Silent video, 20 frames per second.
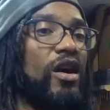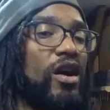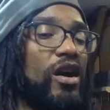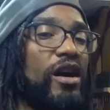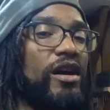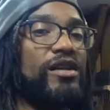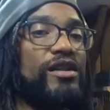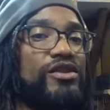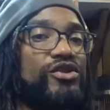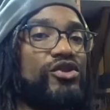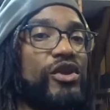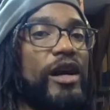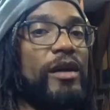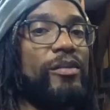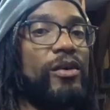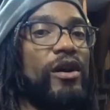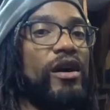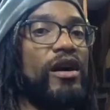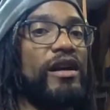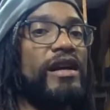on the
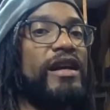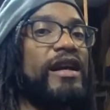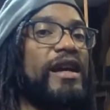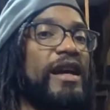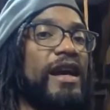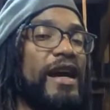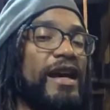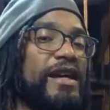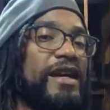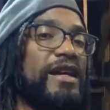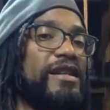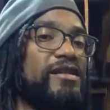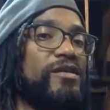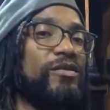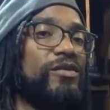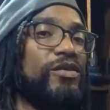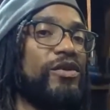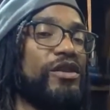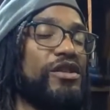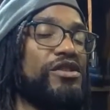tripod and get some
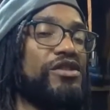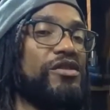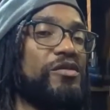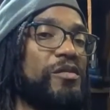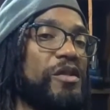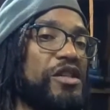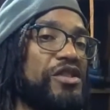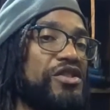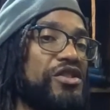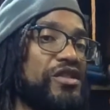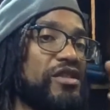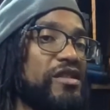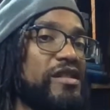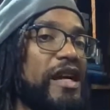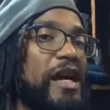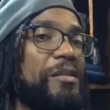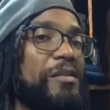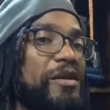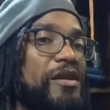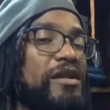footage of me just
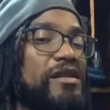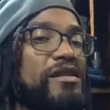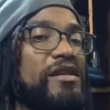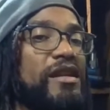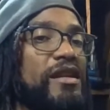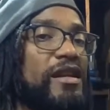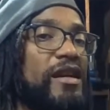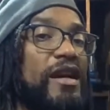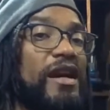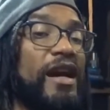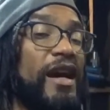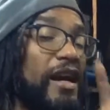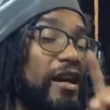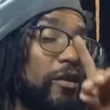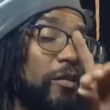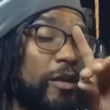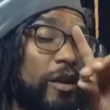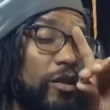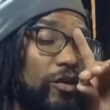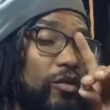zapping these in. And
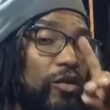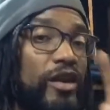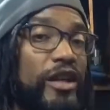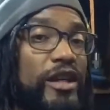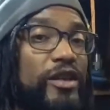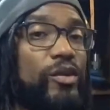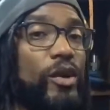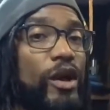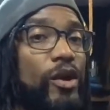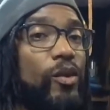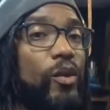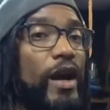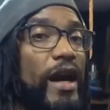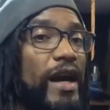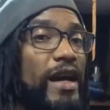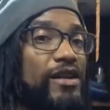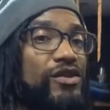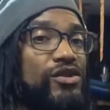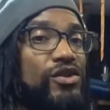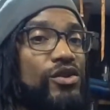it'll be a really quick
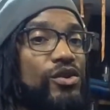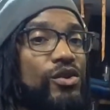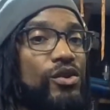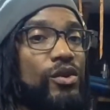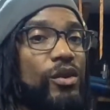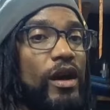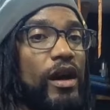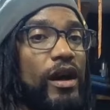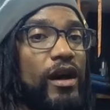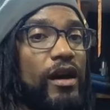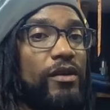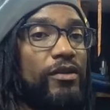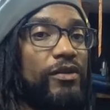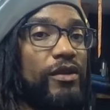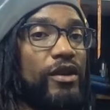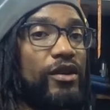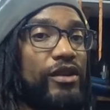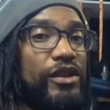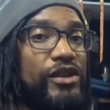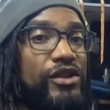way to
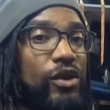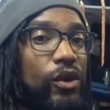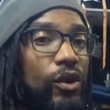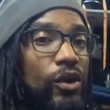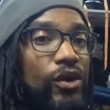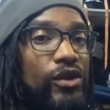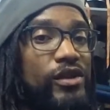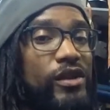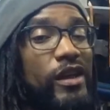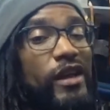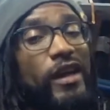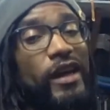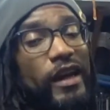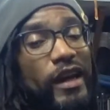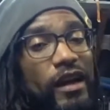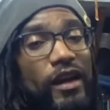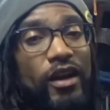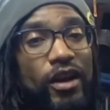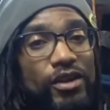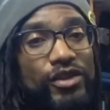fill these holes. And
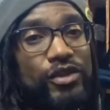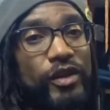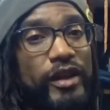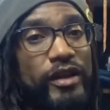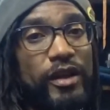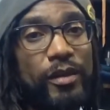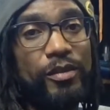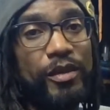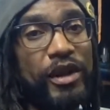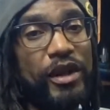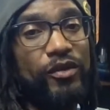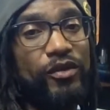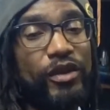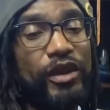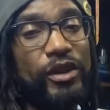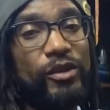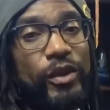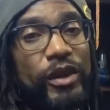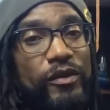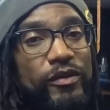it'll also end up being a
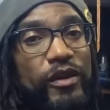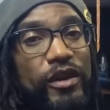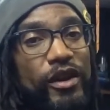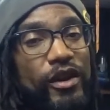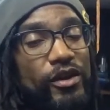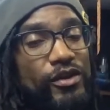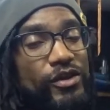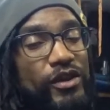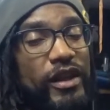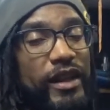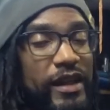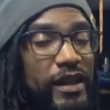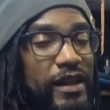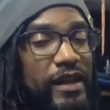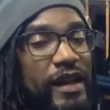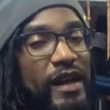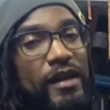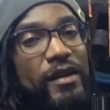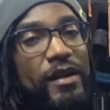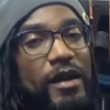really quick video so that I can
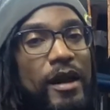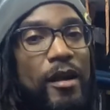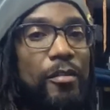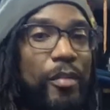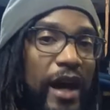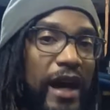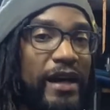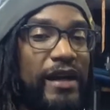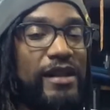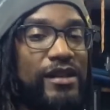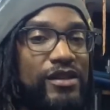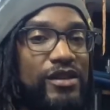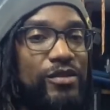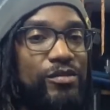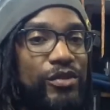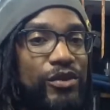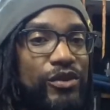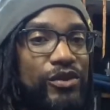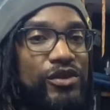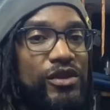get back into
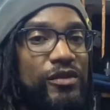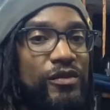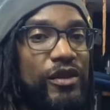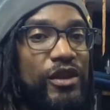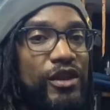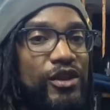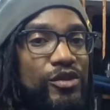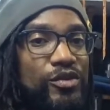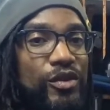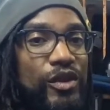producing videos